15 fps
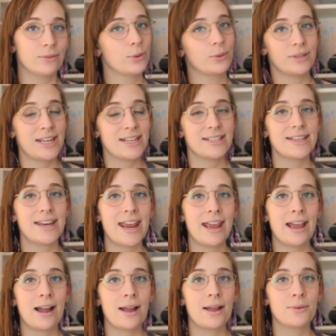well, yesterday
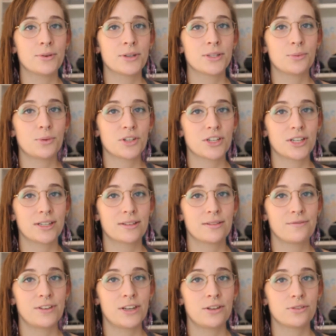I was watching
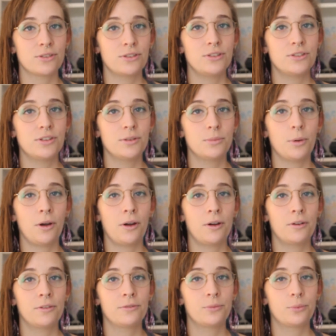some videos on YouTube
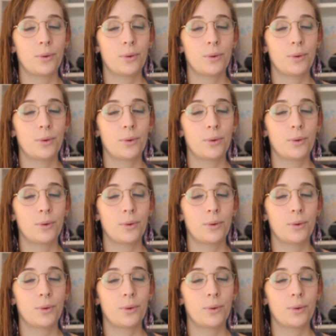of